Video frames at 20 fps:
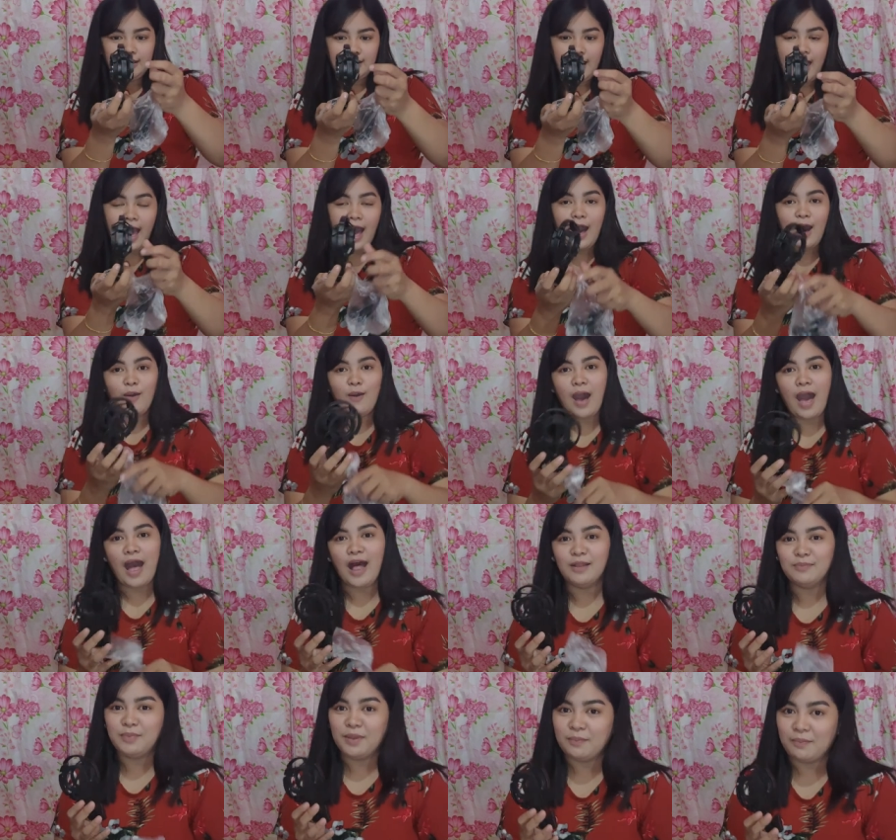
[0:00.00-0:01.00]
Now,
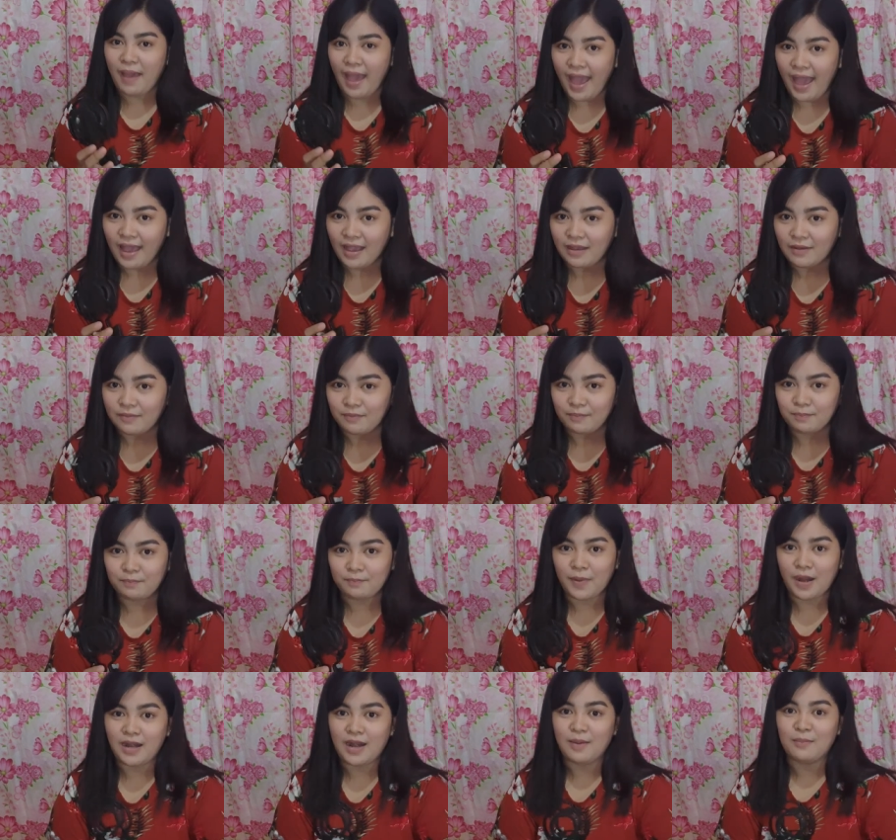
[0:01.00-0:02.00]
I'll be back
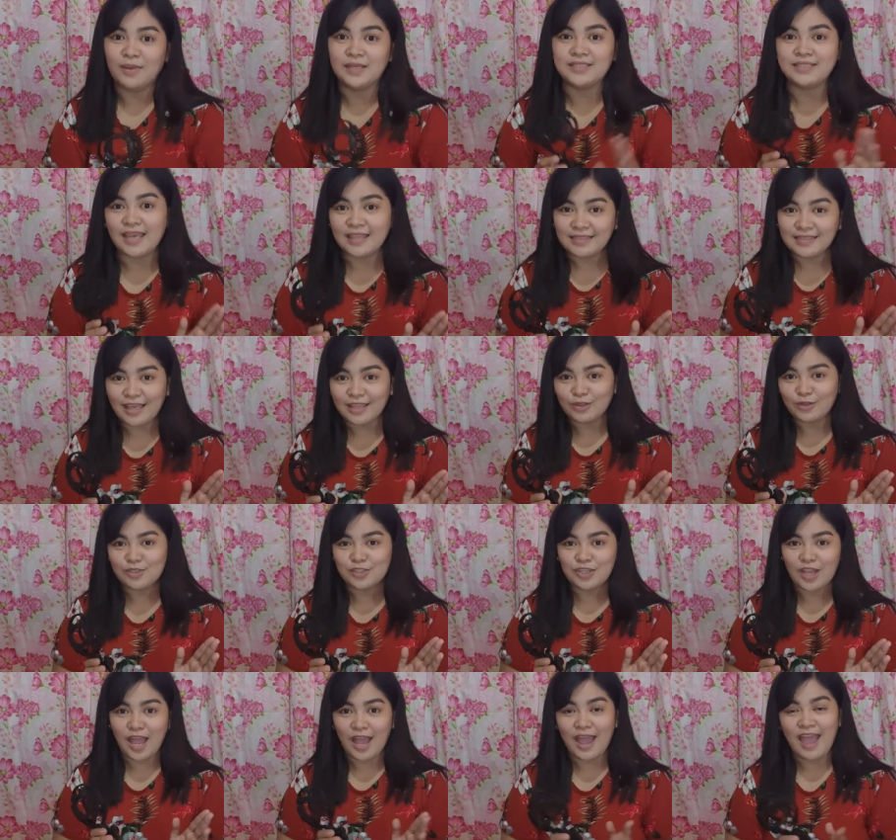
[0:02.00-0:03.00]
para masat na to
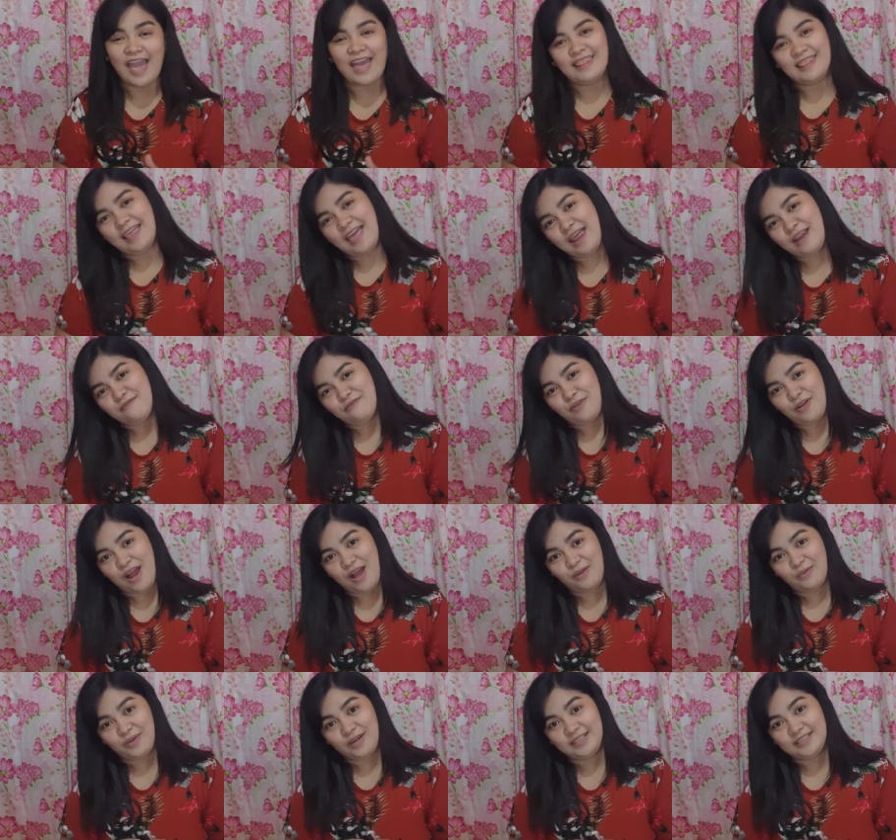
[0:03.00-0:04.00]
siya and then for
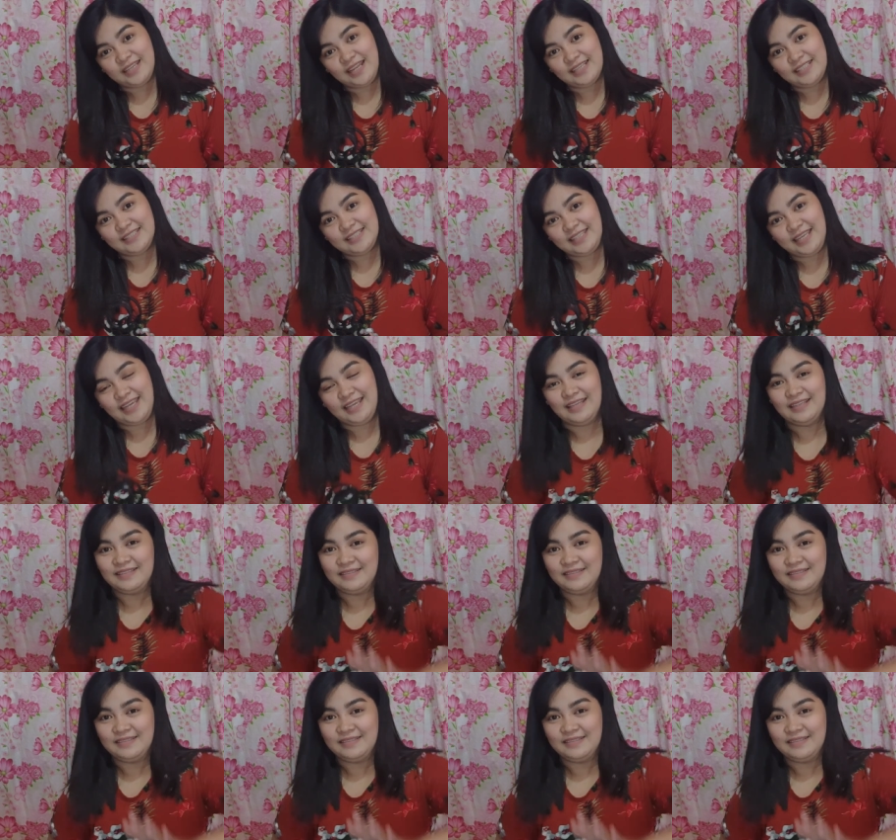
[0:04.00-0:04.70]
our testing.